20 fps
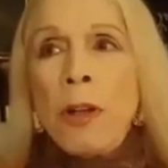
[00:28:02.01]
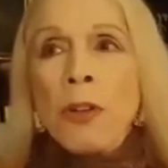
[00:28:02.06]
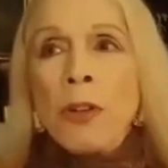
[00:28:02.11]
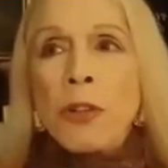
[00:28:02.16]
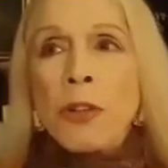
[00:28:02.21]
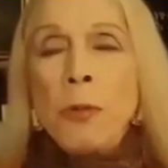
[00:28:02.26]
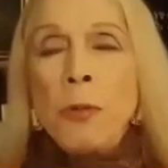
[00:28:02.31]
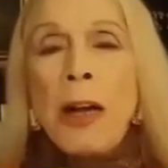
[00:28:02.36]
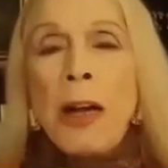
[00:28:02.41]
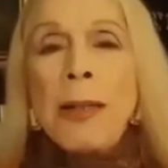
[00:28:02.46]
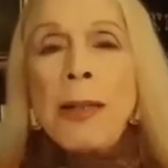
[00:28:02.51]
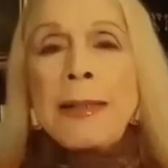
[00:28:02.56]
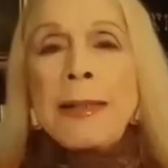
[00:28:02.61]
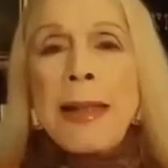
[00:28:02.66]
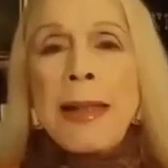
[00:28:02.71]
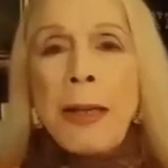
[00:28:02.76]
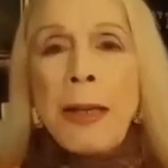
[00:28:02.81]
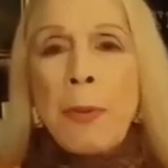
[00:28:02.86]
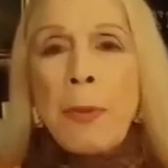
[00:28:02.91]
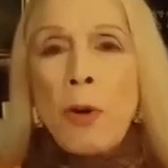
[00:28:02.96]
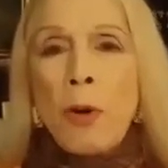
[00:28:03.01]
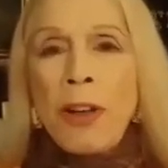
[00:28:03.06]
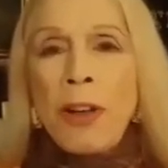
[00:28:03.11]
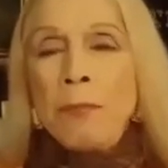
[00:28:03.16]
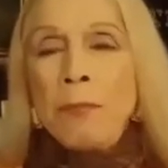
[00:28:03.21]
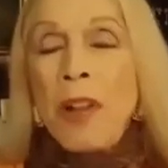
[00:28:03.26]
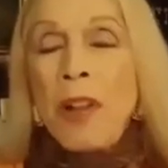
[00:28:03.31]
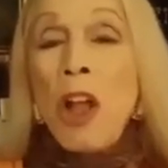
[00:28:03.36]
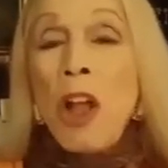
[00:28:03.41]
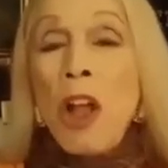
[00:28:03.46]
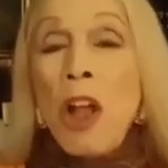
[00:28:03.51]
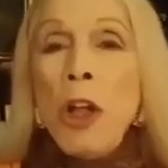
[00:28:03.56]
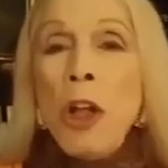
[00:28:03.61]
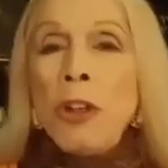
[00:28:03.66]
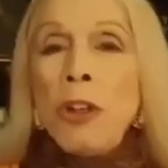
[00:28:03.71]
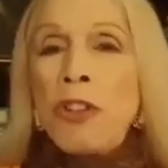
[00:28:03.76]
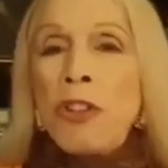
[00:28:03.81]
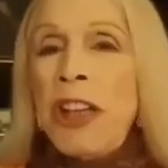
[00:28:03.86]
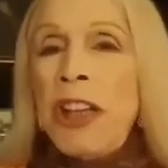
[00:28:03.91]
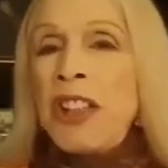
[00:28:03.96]
2 girls and a boy.
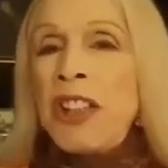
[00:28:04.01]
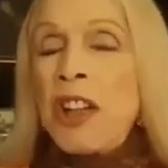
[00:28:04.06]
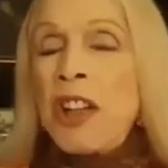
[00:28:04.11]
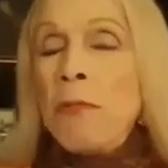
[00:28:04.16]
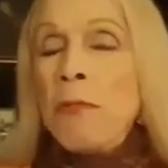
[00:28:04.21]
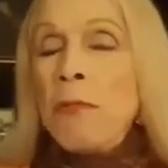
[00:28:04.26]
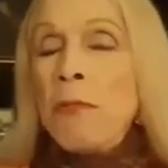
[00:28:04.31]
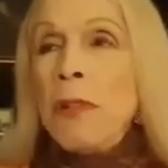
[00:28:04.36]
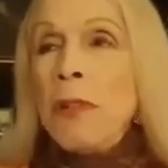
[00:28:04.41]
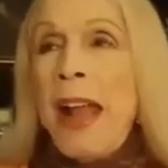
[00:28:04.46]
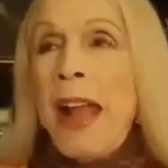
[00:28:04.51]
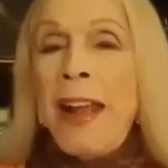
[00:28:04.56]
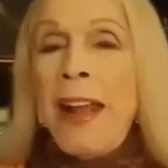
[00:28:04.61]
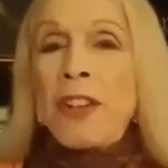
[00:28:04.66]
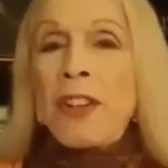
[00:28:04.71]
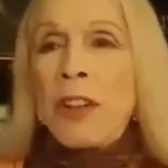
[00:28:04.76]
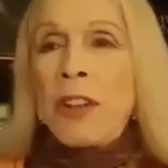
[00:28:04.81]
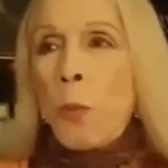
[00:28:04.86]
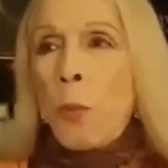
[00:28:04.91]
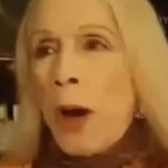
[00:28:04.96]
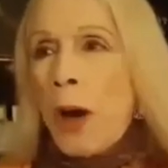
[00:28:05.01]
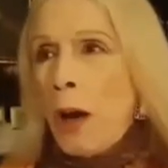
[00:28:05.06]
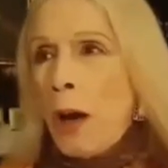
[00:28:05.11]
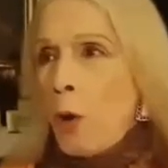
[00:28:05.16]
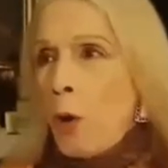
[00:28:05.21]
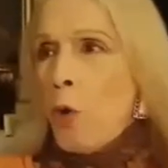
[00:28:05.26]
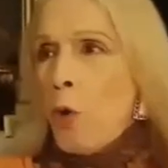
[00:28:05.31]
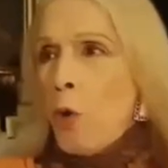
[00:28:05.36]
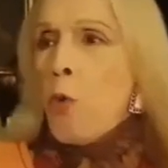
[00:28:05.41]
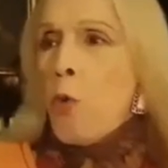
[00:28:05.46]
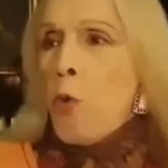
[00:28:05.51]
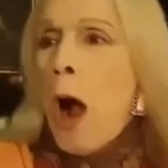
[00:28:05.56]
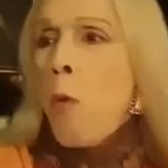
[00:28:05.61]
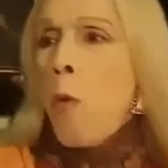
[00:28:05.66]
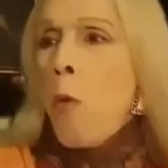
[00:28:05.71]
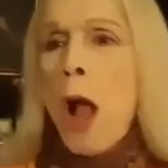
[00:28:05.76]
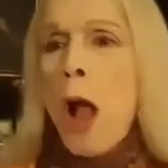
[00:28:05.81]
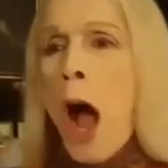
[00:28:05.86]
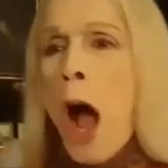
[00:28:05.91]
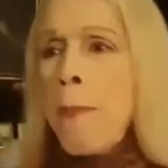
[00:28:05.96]
Diesel entered the world.
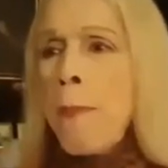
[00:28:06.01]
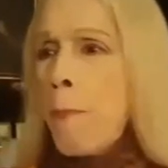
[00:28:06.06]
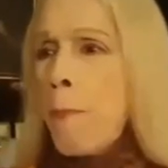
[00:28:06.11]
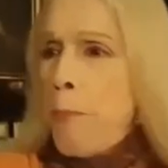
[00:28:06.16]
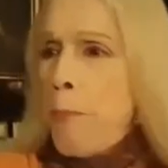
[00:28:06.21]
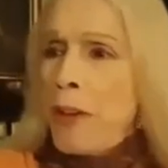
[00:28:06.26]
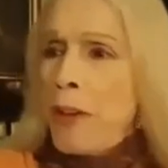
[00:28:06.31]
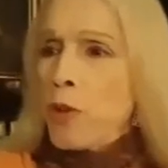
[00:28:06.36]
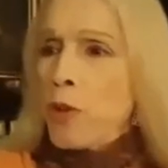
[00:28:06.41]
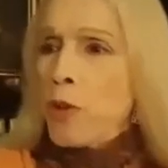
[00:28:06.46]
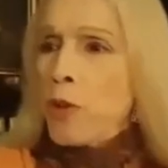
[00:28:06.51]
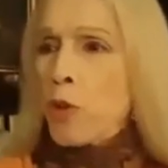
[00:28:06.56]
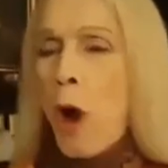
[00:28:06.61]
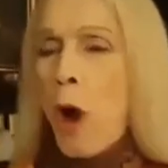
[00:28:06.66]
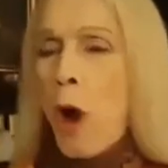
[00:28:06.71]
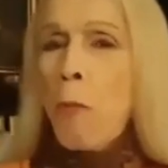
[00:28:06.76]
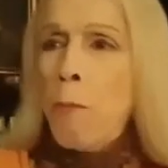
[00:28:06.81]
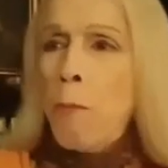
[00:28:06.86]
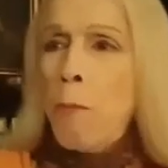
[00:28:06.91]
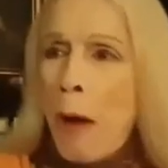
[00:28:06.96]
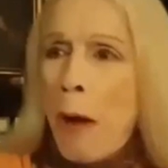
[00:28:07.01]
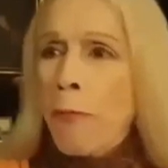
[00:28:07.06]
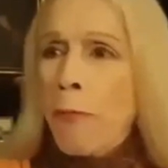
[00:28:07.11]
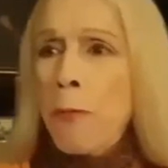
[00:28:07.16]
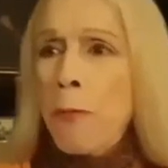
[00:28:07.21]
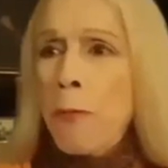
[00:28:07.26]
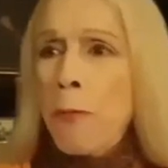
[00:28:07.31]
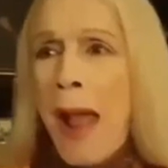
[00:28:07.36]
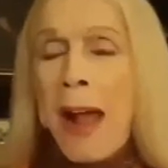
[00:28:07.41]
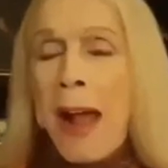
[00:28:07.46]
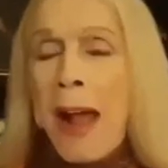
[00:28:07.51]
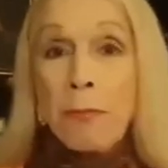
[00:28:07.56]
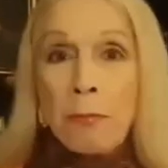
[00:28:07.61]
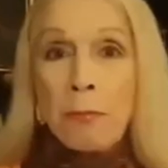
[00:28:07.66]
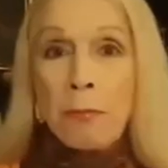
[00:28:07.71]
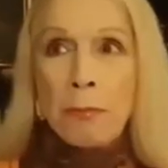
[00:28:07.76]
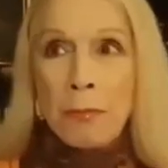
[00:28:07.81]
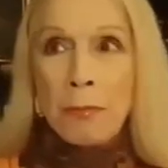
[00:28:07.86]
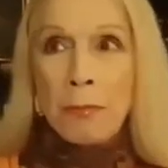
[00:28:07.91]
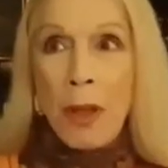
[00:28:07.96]
Whoa, I'm a big, strong, powerful man.
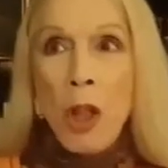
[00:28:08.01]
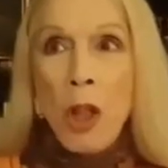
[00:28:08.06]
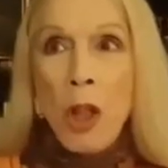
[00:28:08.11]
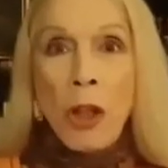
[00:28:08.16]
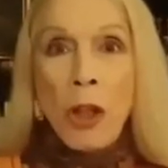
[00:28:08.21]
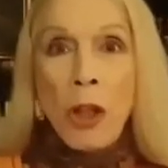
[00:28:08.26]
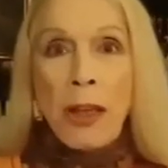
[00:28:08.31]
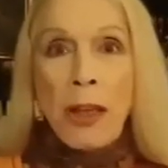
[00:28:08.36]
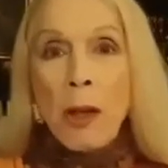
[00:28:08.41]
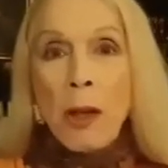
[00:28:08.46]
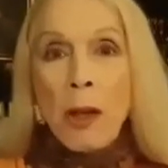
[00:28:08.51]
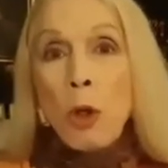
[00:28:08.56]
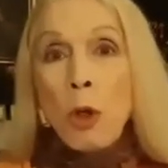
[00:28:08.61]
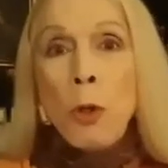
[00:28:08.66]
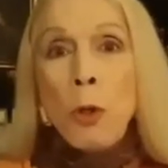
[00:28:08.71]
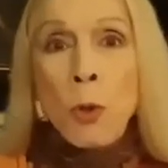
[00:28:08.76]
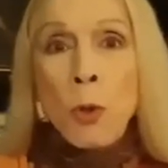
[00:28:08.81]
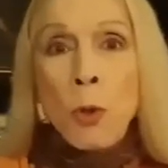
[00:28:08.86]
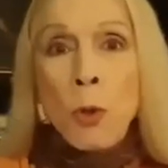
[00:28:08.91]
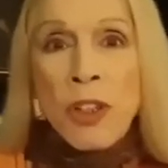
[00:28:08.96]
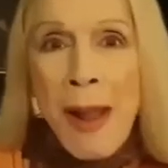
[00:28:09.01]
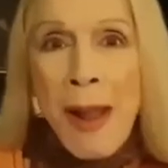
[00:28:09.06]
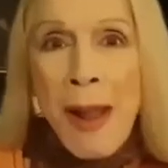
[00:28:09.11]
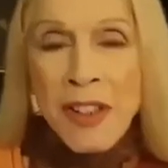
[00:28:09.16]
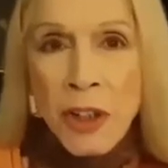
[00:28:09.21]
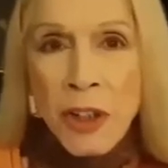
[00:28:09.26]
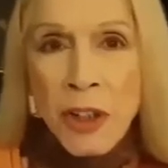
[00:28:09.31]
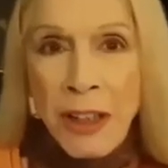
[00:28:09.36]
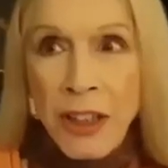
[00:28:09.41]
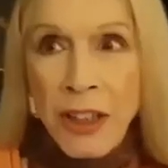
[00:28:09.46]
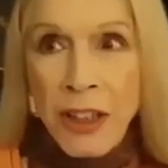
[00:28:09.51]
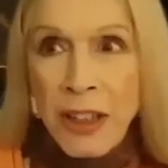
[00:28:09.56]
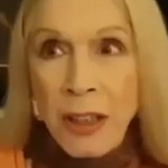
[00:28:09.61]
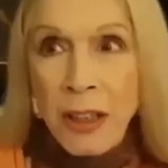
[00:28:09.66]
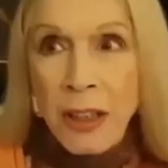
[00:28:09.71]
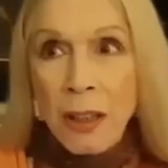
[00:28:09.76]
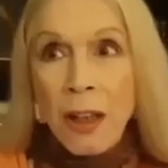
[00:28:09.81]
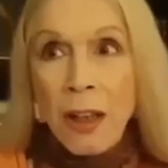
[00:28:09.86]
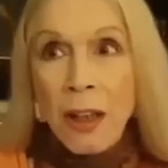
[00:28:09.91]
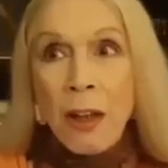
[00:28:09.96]
He oozed
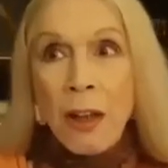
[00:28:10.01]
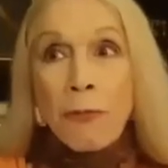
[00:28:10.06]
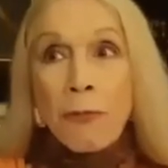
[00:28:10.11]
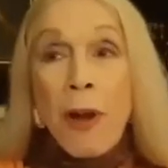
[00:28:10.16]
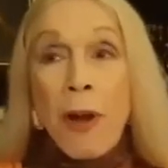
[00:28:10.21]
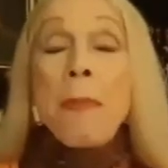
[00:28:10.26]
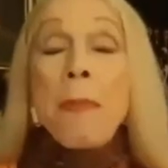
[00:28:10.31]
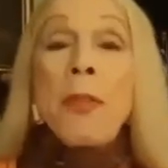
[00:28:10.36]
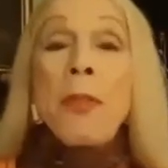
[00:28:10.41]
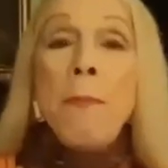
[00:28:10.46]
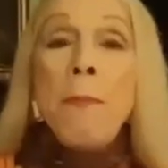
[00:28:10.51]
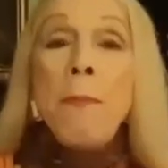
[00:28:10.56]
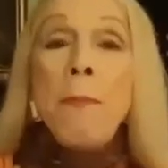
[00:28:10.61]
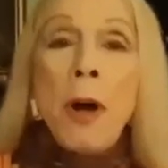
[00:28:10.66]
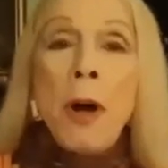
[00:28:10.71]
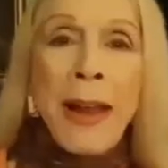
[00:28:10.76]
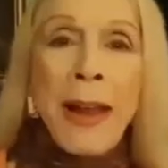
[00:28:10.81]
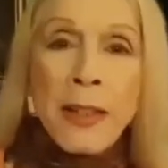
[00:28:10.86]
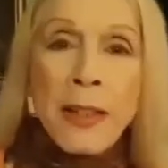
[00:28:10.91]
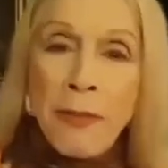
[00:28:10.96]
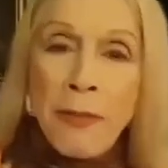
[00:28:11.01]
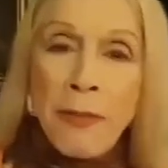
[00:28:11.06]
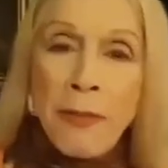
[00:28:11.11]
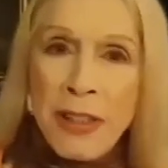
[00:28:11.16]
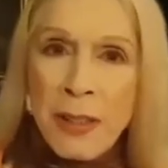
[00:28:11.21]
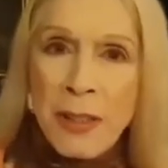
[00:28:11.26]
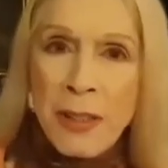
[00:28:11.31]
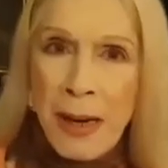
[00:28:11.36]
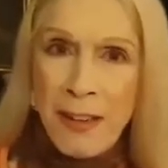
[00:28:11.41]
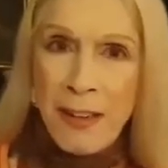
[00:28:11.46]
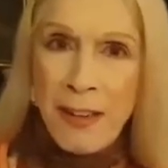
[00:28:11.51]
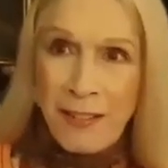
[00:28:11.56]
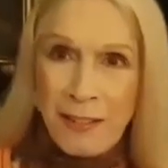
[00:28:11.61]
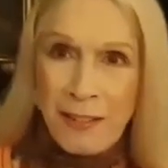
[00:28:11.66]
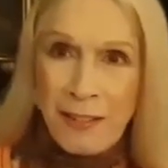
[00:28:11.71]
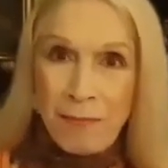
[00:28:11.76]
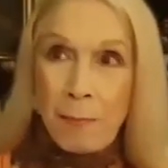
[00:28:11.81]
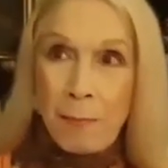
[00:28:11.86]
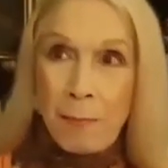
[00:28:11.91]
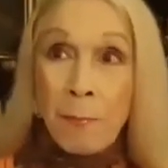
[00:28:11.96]
masculinity from the moment of his
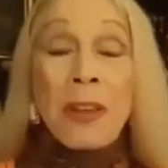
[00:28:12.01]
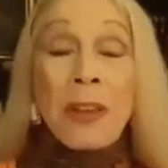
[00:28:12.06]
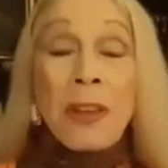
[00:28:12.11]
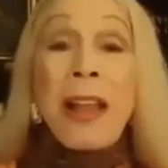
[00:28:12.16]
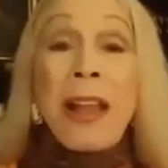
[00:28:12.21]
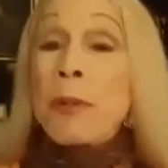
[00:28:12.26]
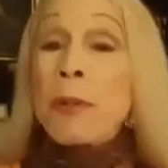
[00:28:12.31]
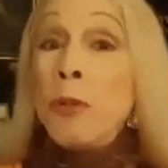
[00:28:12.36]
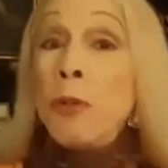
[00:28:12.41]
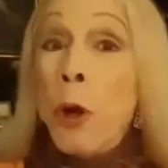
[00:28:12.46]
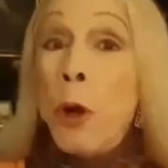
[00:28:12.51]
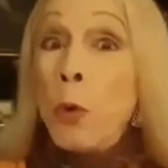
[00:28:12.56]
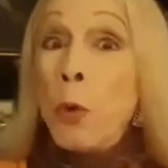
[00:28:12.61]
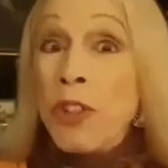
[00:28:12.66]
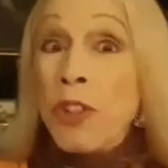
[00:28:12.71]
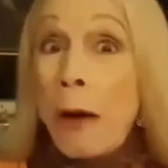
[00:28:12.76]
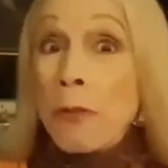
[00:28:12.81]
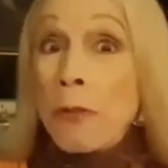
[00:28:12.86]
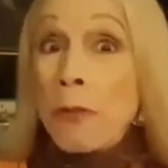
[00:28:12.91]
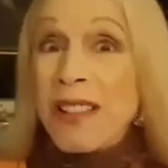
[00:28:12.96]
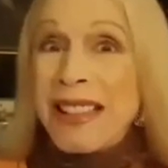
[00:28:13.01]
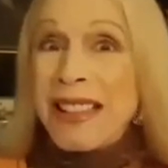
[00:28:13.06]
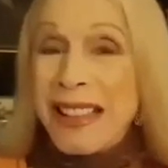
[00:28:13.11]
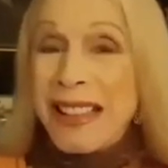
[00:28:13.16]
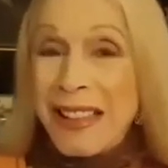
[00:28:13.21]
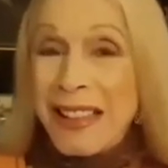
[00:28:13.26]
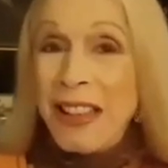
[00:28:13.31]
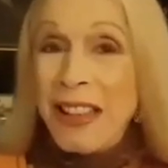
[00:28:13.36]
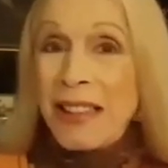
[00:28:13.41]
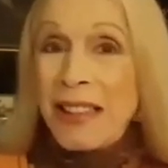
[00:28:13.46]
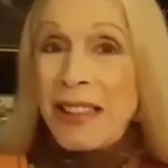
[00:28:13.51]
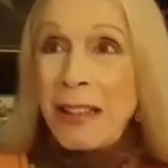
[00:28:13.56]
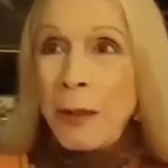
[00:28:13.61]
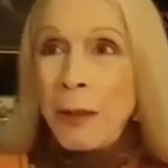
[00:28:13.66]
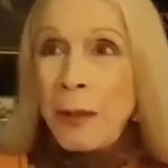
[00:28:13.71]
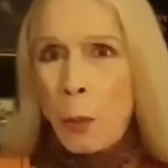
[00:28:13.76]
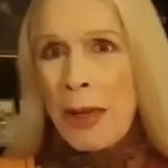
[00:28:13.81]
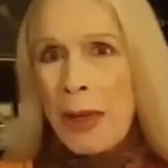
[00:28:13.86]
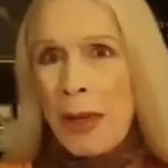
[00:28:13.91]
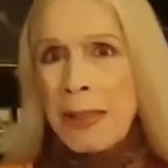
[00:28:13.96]
birth. There was no doubt that
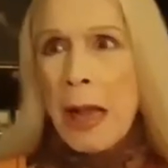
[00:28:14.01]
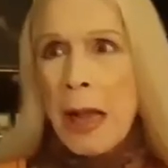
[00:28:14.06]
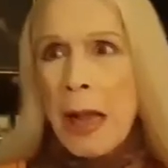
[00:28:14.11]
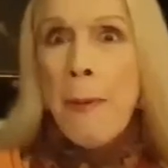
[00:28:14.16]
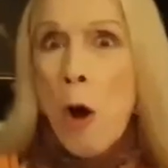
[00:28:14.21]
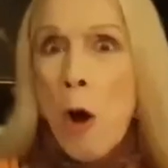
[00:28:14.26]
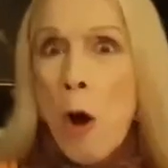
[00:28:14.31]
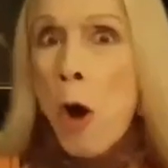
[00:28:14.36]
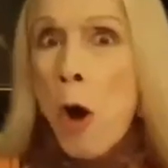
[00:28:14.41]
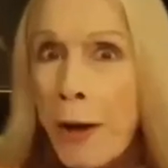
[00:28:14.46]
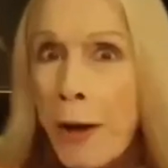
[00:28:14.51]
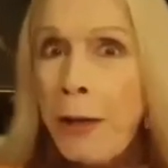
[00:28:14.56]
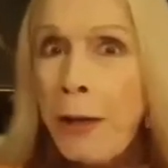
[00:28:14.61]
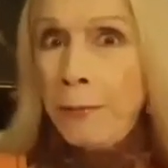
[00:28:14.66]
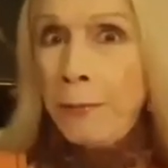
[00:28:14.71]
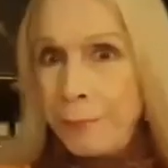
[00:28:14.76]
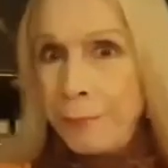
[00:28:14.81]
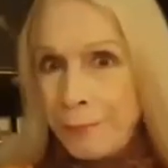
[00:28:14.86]
Diesel was a boy.